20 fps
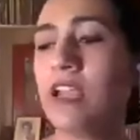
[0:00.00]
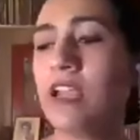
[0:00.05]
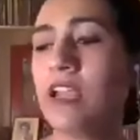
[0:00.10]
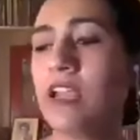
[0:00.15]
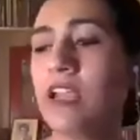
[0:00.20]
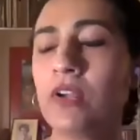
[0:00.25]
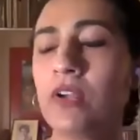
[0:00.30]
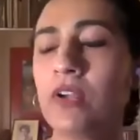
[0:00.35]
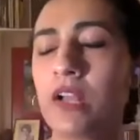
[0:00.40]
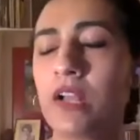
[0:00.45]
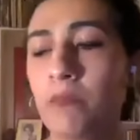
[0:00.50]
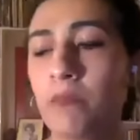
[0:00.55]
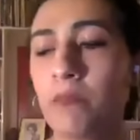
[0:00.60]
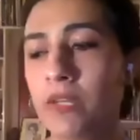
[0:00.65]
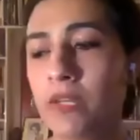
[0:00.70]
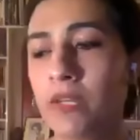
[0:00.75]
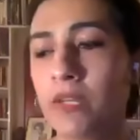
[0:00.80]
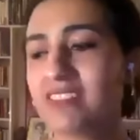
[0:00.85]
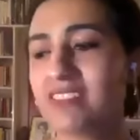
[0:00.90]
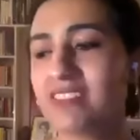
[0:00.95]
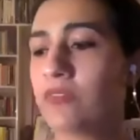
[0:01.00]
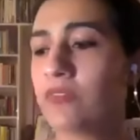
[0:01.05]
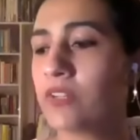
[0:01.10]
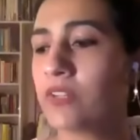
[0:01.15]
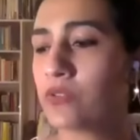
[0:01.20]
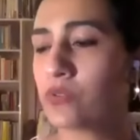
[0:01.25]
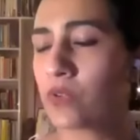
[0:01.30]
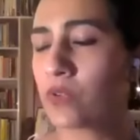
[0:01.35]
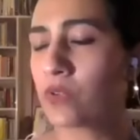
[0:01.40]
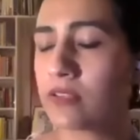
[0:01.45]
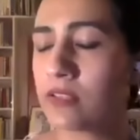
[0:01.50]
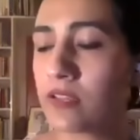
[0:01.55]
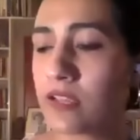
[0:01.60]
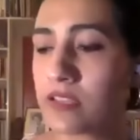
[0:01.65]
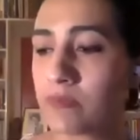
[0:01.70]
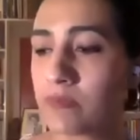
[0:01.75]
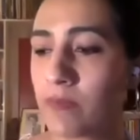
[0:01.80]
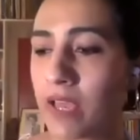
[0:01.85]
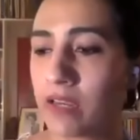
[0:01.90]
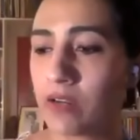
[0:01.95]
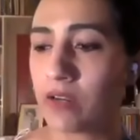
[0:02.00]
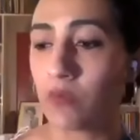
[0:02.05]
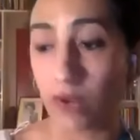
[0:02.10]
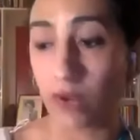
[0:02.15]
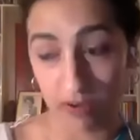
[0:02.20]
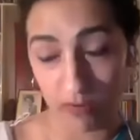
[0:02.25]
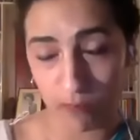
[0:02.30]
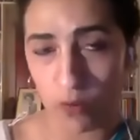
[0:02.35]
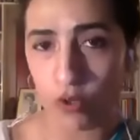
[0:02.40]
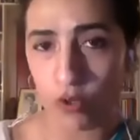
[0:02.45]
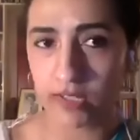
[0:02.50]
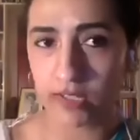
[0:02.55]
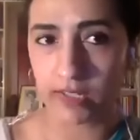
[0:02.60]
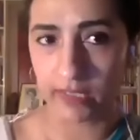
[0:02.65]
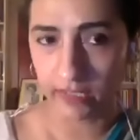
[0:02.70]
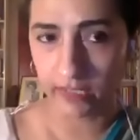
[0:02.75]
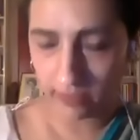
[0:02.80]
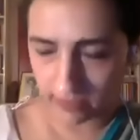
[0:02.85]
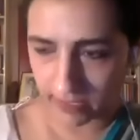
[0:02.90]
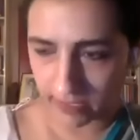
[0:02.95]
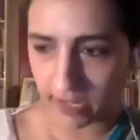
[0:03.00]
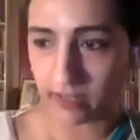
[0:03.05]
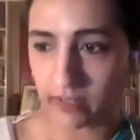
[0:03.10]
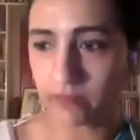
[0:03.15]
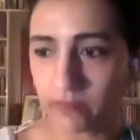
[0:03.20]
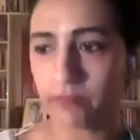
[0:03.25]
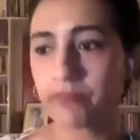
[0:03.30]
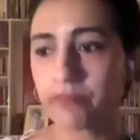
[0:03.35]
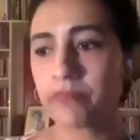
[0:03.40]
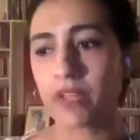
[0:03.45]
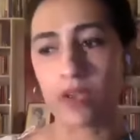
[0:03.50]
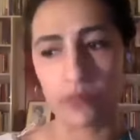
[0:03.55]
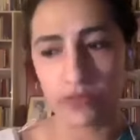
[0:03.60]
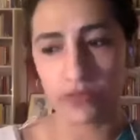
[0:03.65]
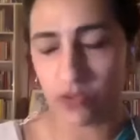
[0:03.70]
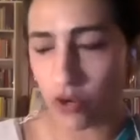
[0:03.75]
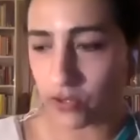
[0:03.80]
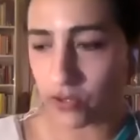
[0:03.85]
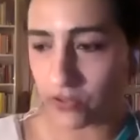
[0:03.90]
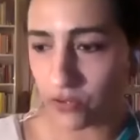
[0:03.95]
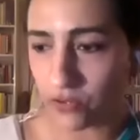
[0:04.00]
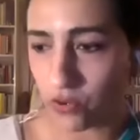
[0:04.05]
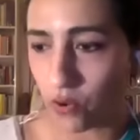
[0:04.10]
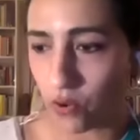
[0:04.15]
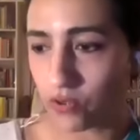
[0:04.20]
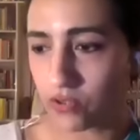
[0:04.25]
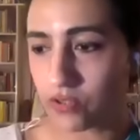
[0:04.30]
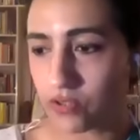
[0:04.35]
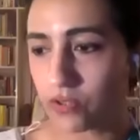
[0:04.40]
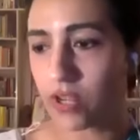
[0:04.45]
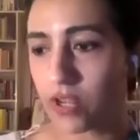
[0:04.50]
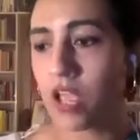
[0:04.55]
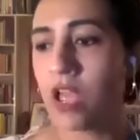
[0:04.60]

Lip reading: if a couple is living together as man and wife, reportedly, again, I was not in court,